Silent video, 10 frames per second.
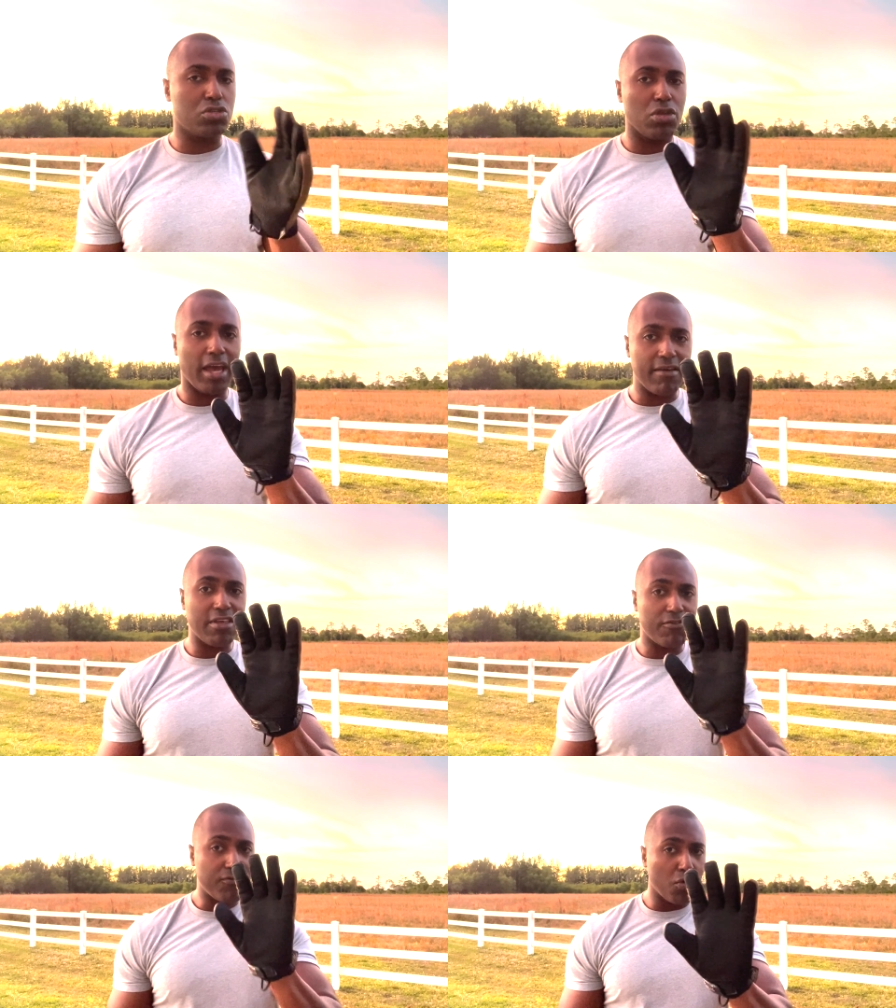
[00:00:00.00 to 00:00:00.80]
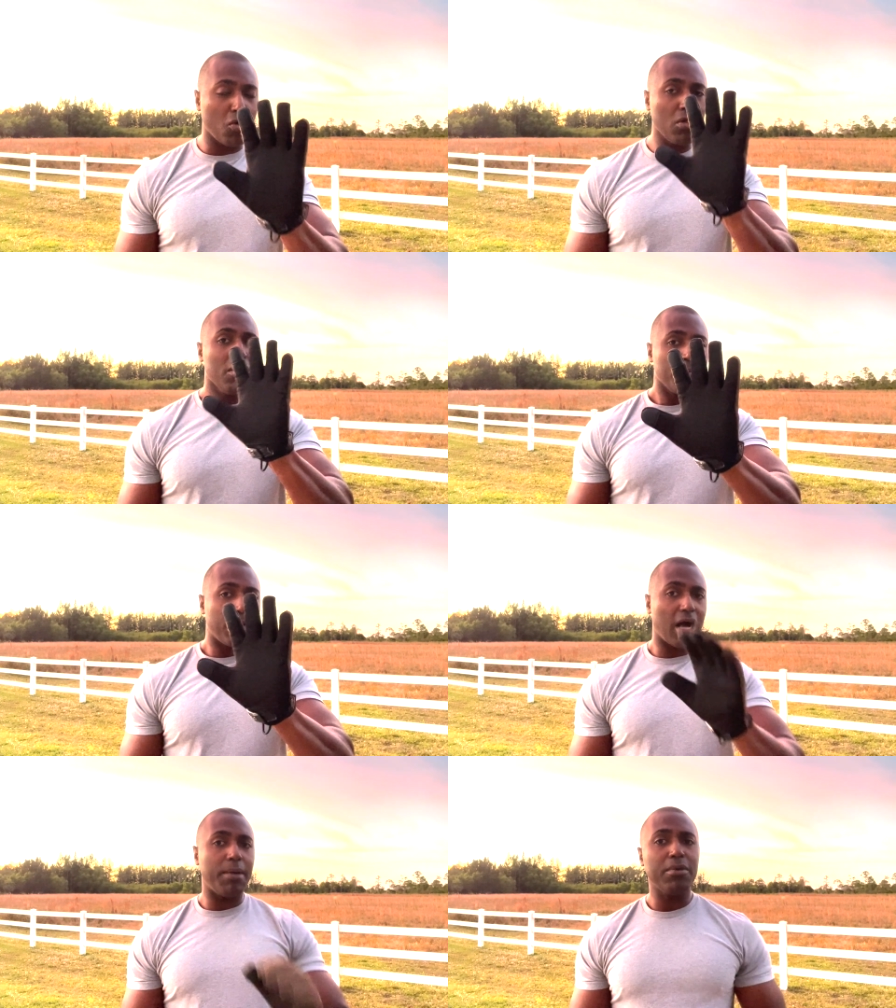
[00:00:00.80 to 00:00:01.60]
So you have that full
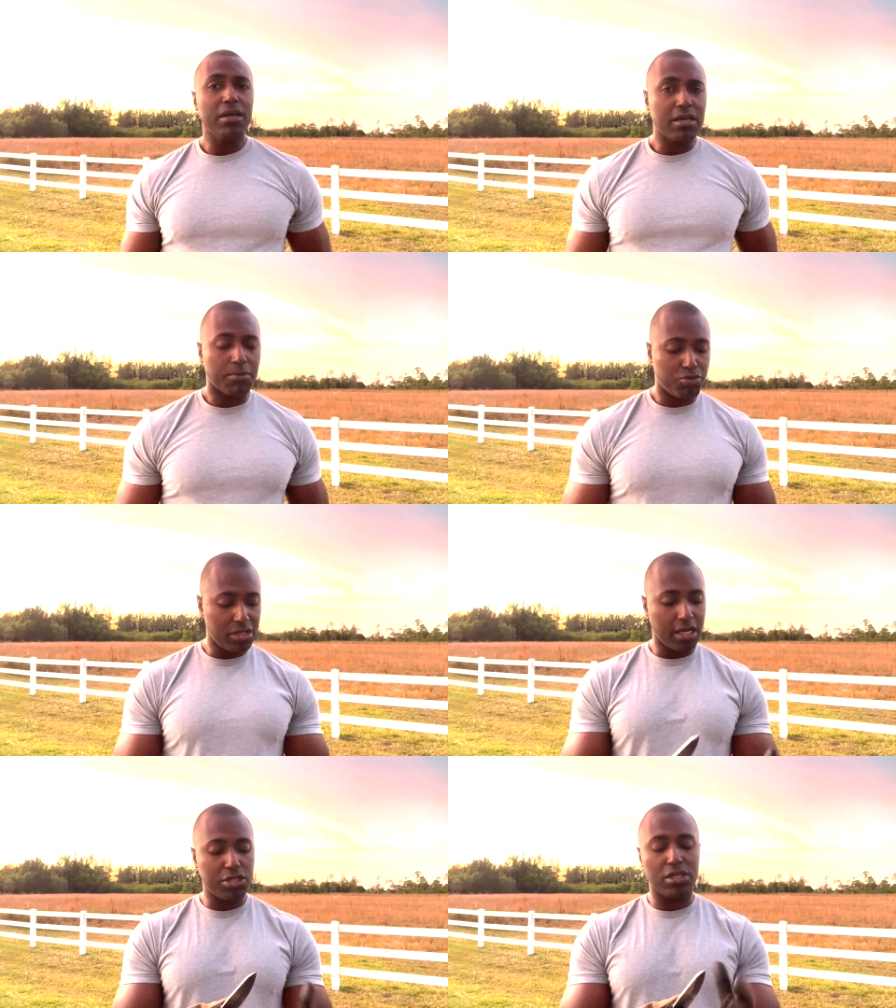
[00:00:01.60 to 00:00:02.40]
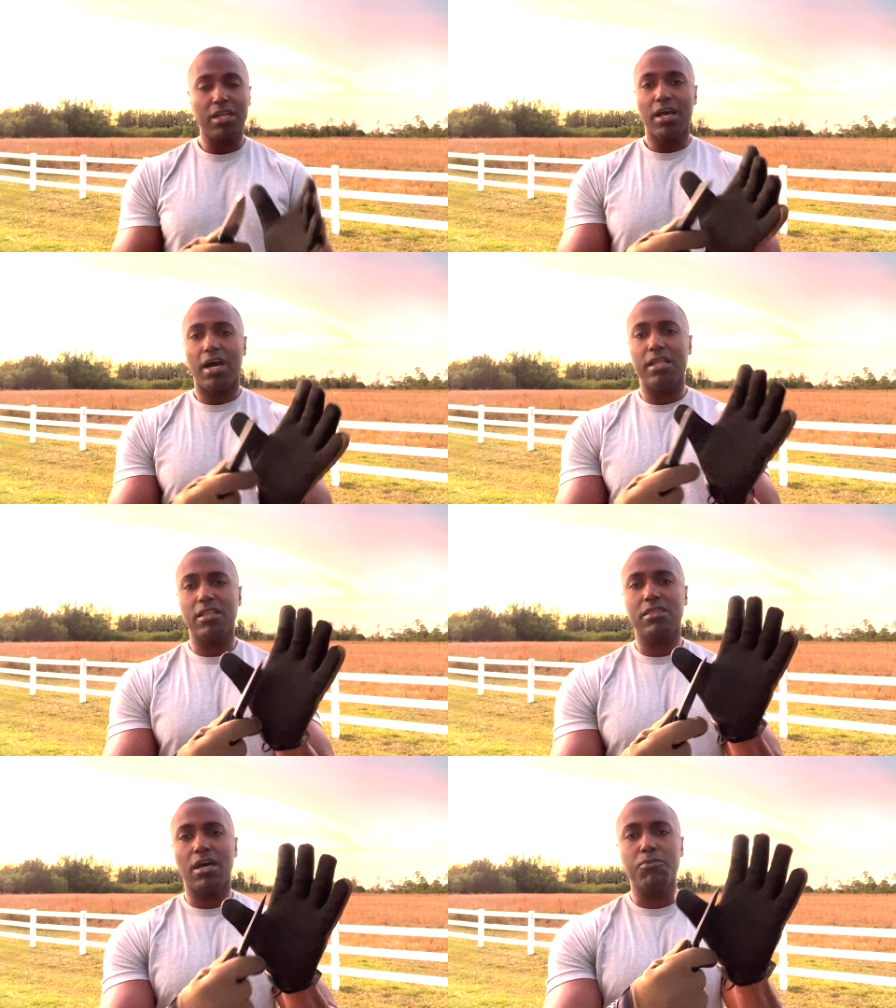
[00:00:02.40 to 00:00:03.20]
palm cut protection on
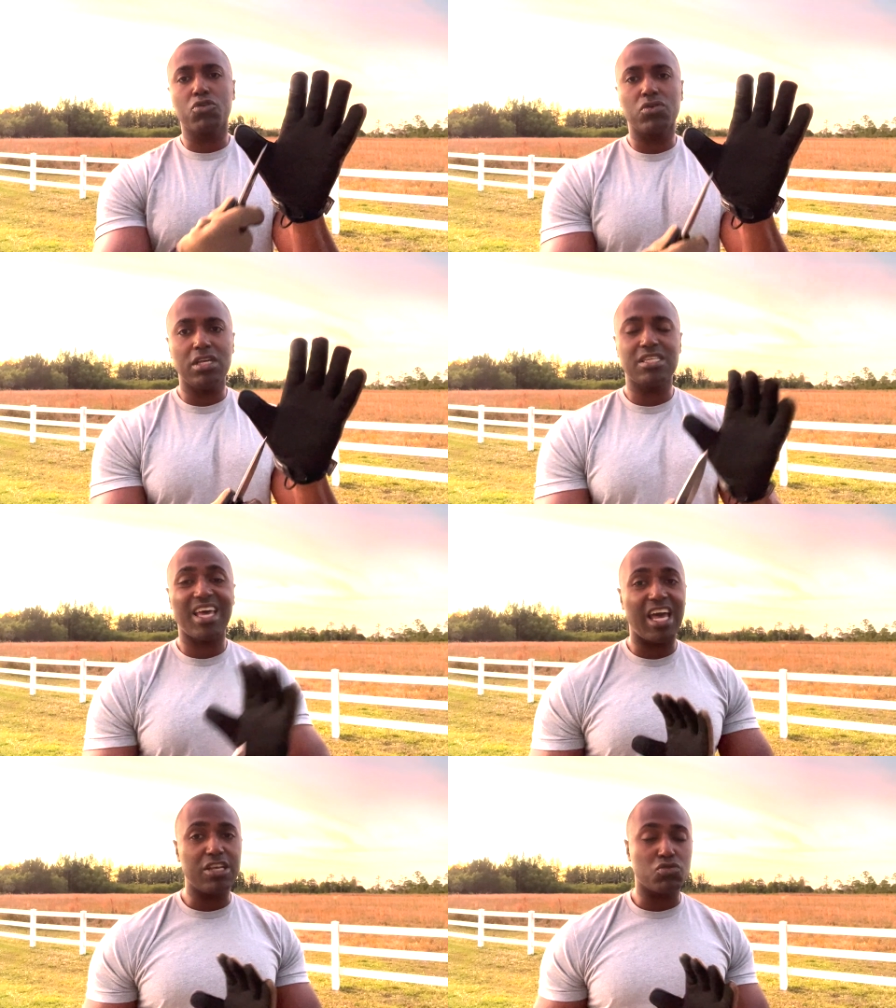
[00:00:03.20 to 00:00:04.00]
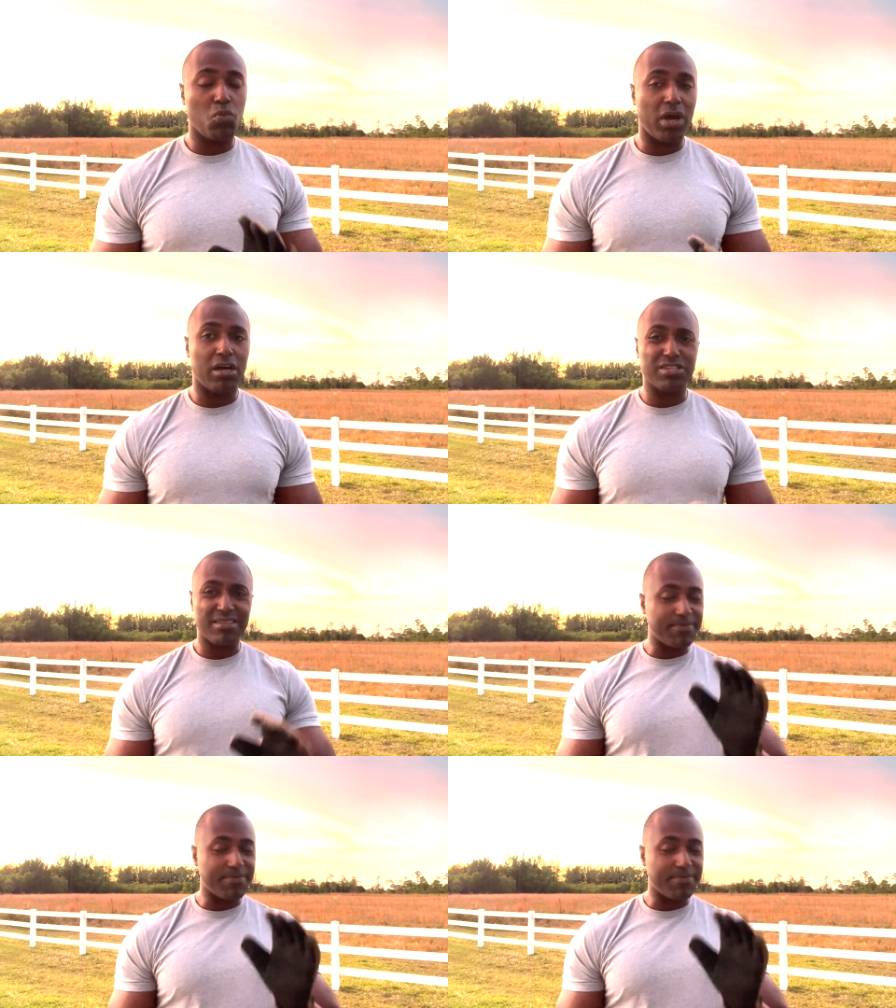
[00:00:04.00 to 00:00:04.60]
the thumb crease as well.